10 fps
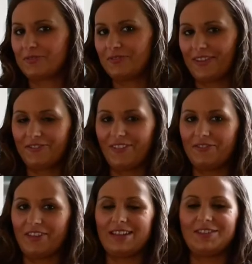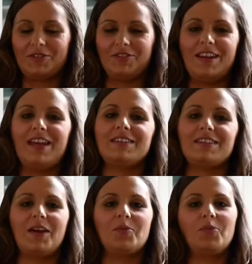from
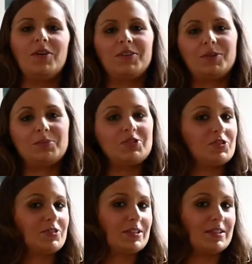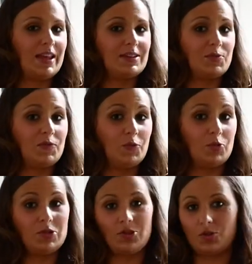VivaLaVegan.net and welcome to today's
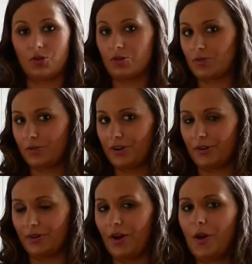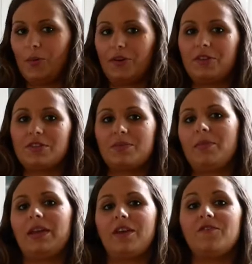food tutorial. We're going to
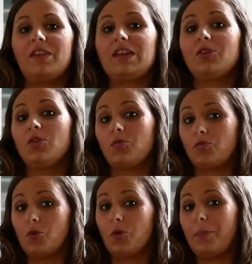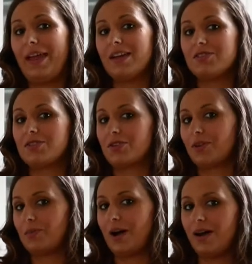make a vegan raw
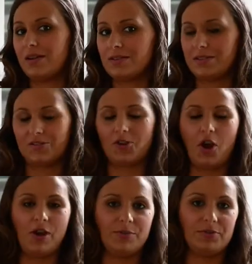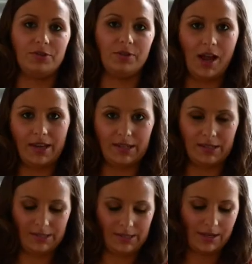pesto pasta and I hope you like
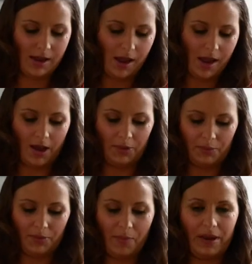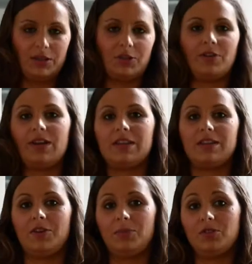it. The main
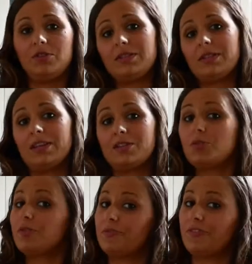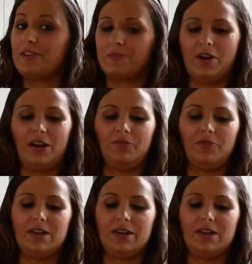ingredient that I'm using is a good friend of mine,